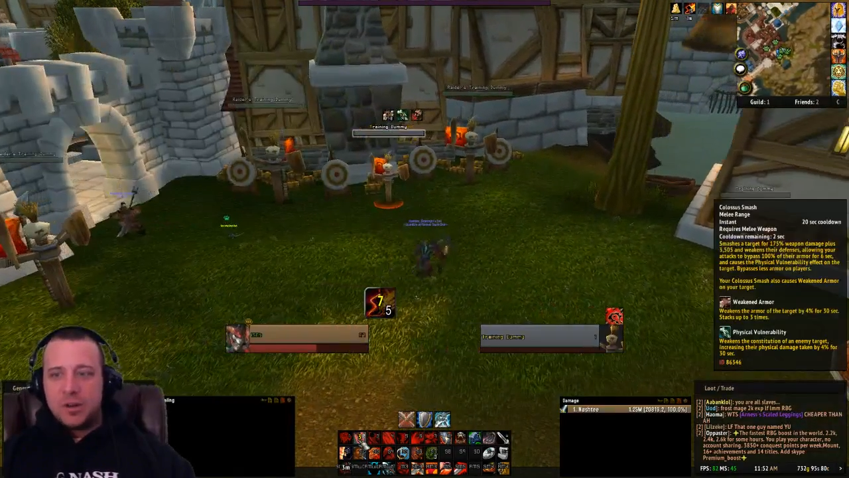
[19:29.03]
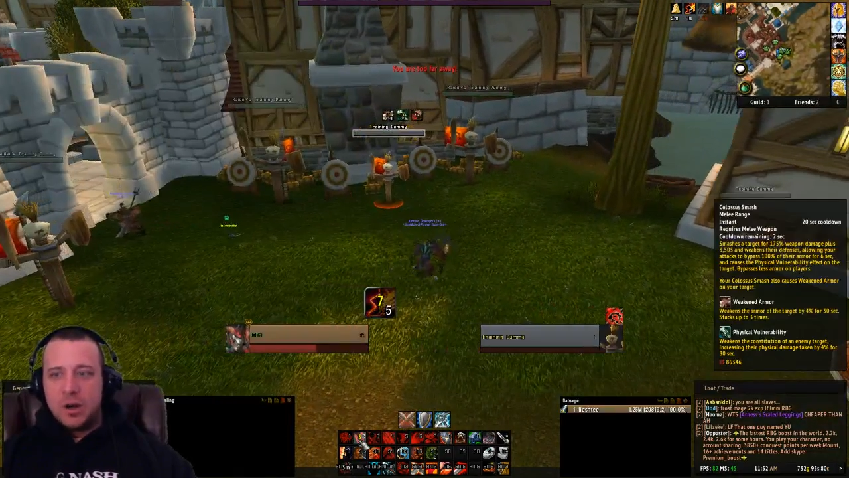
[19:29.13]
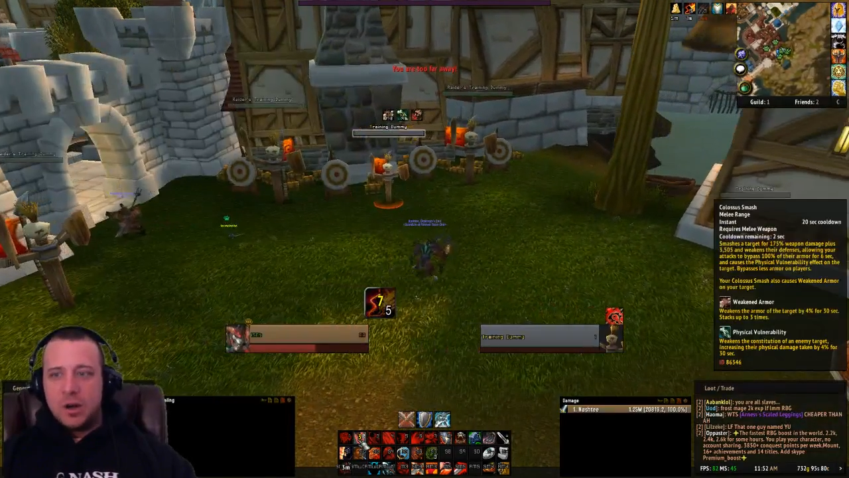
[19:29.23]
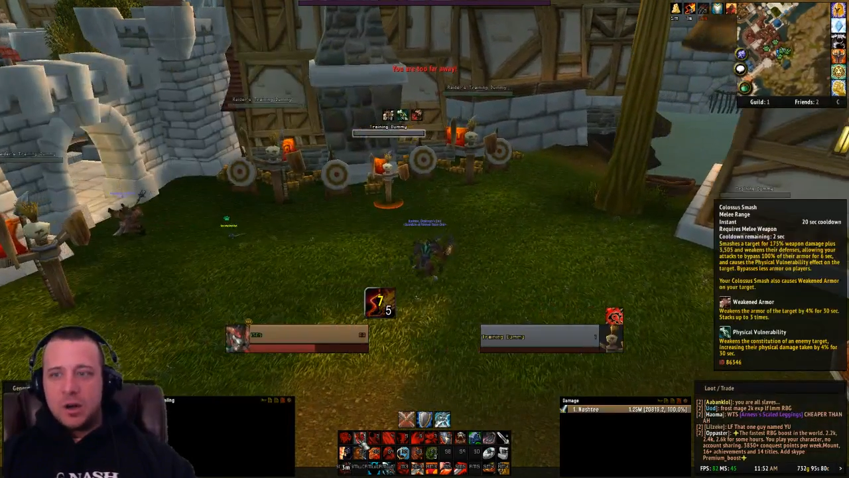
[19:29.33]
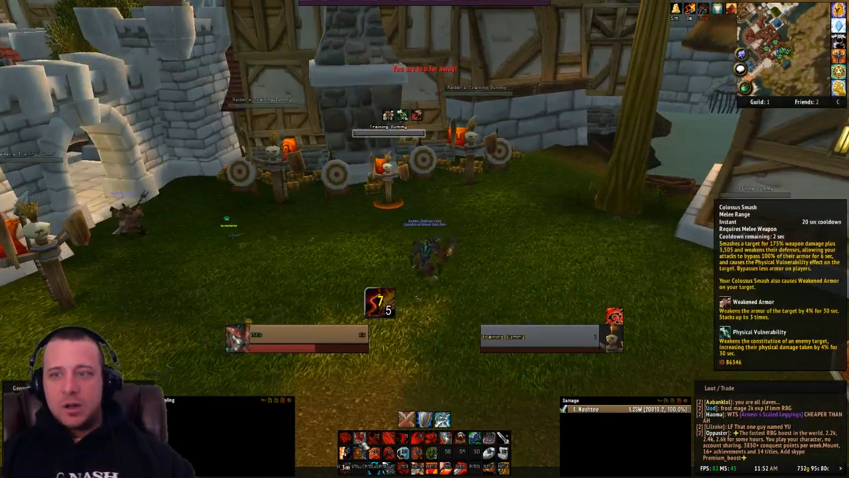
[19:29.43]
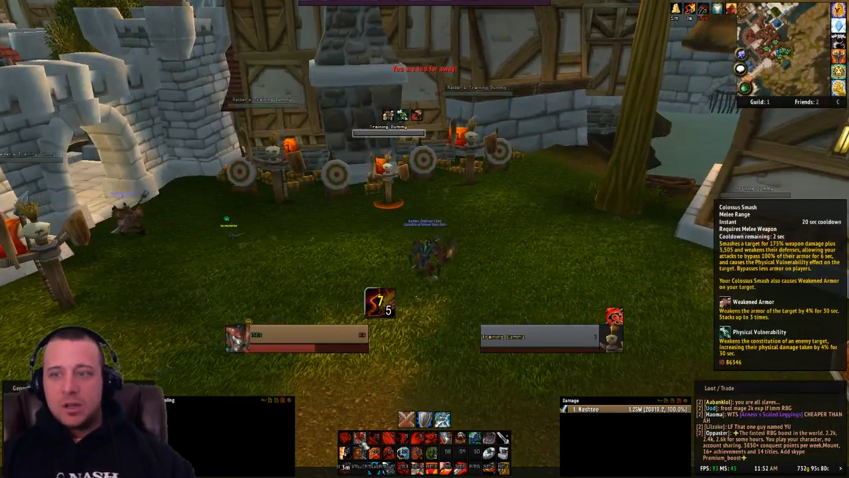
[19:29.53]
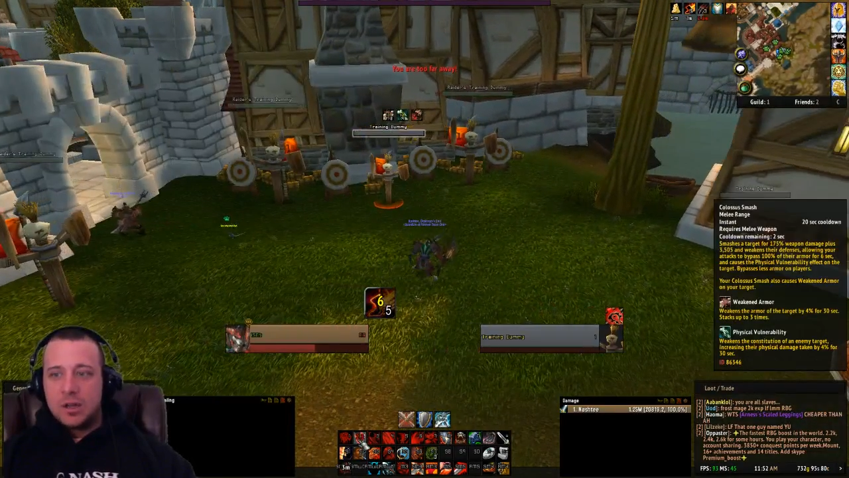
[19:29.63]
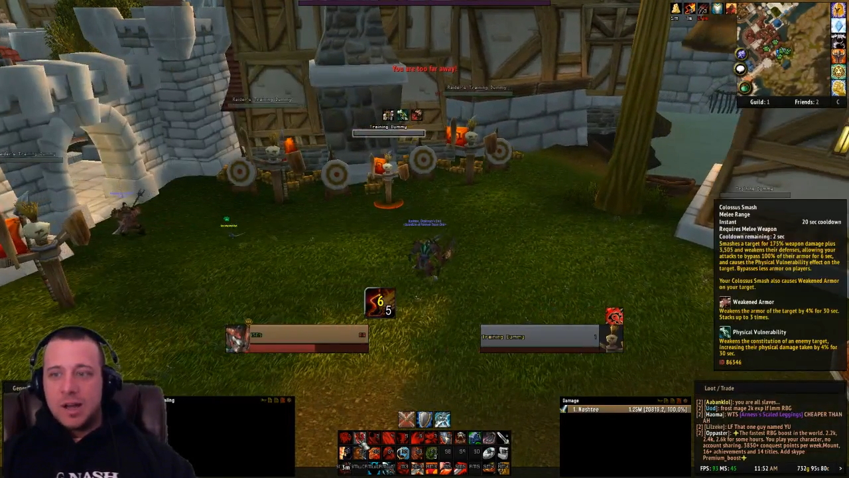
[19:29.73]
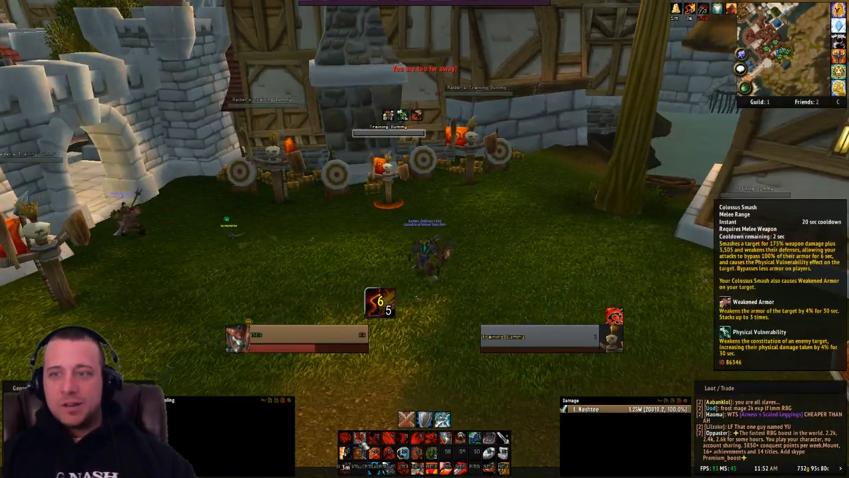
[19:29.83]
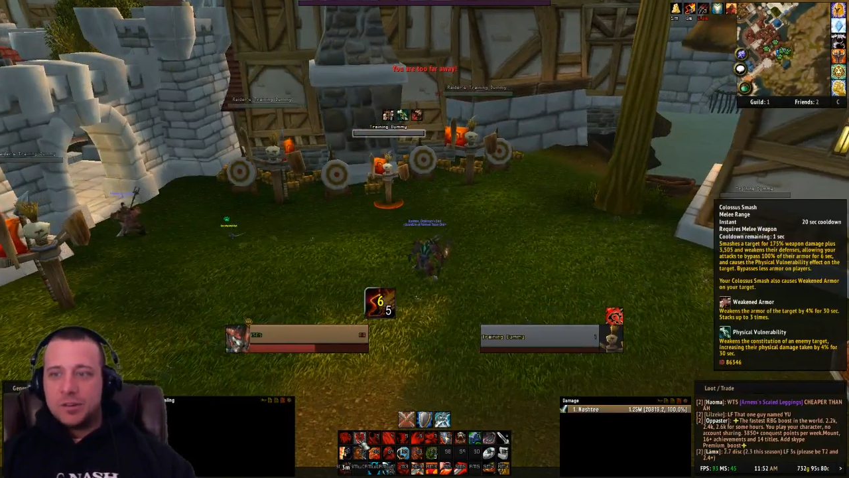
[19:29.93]
a
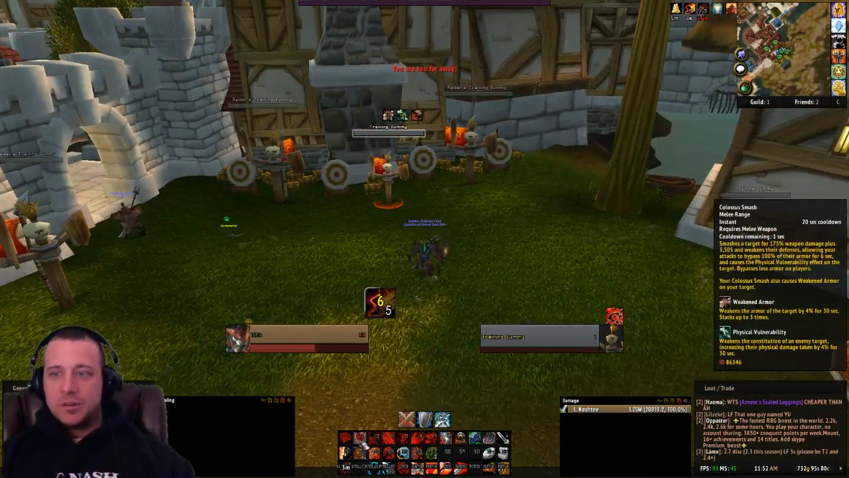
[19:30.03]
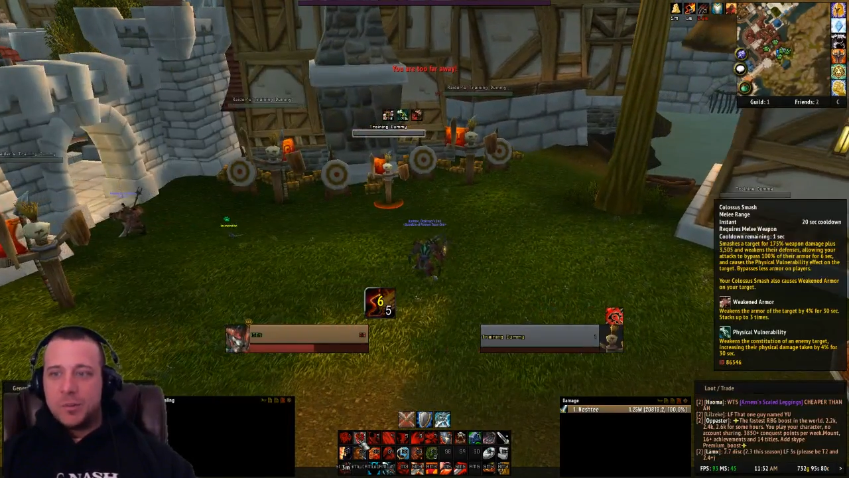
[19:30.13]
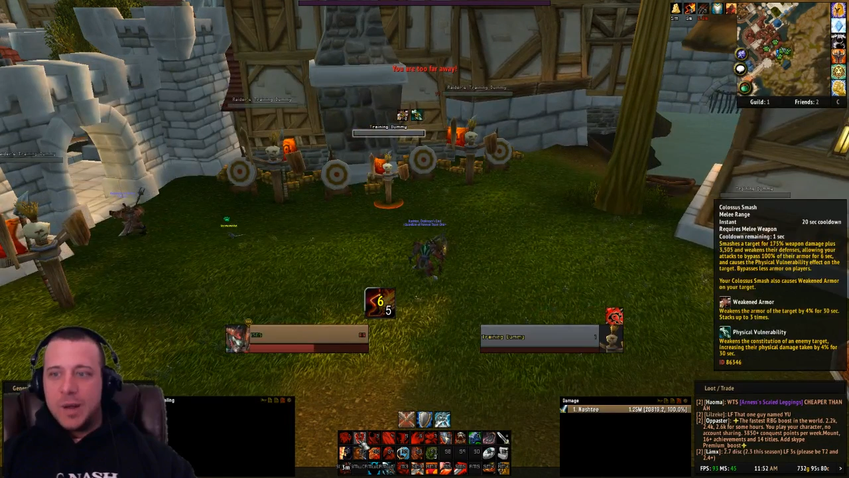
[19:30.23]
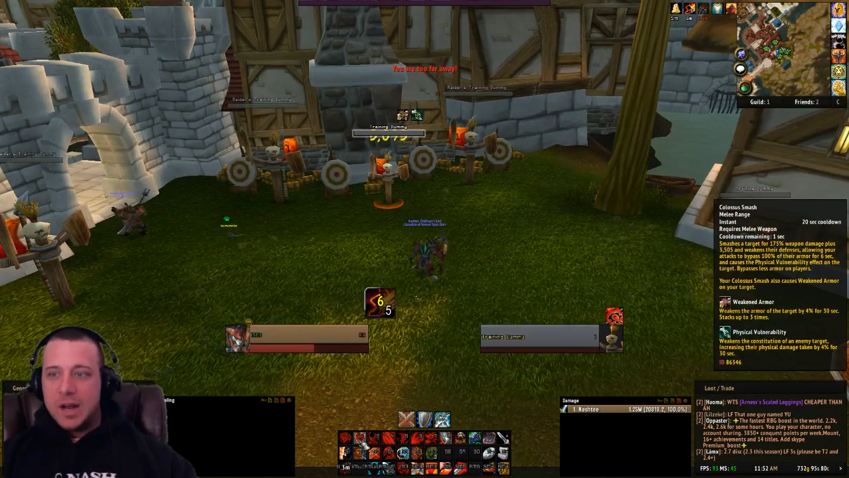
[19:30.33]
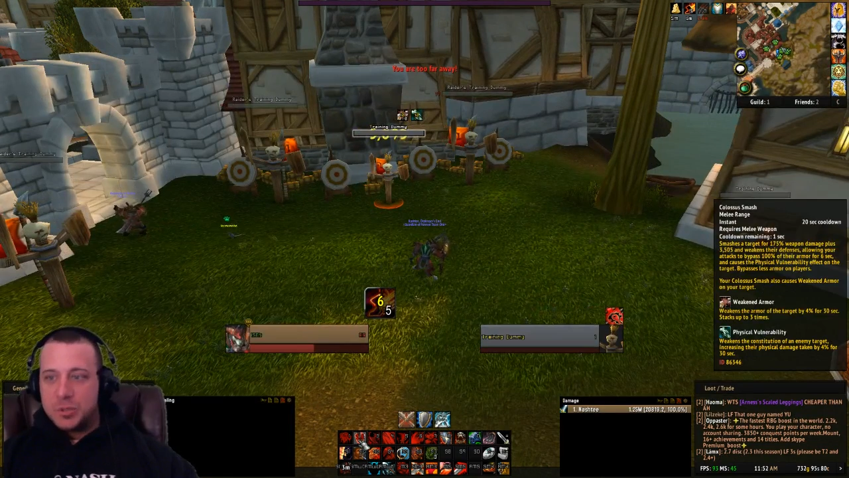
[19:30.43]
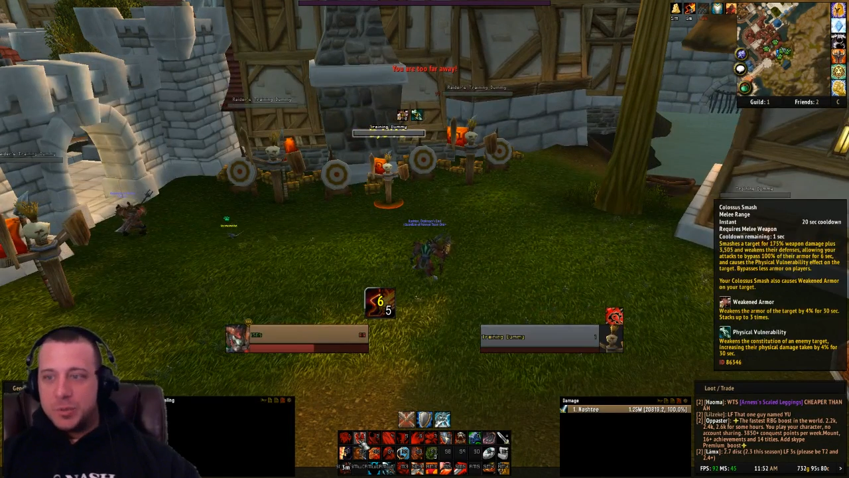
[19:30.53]
Colossus Smash.